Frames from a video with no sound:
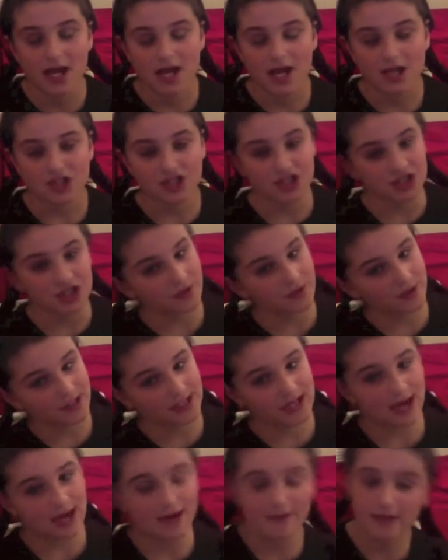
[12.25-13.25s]
she is going to
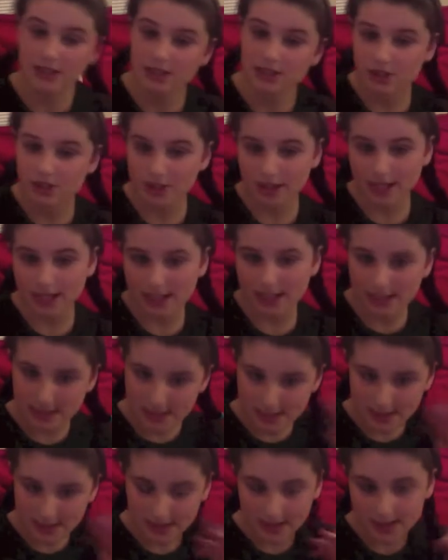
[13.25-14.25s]
have internet,
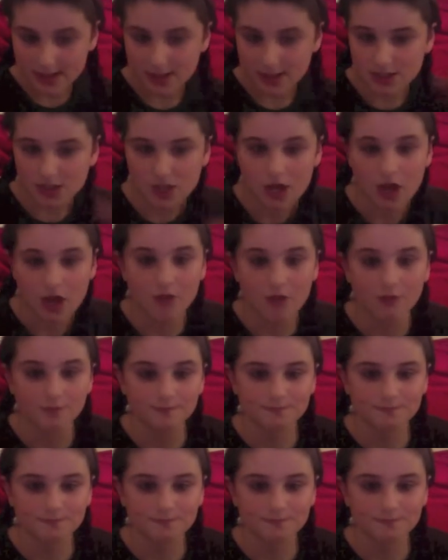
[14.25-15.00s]
so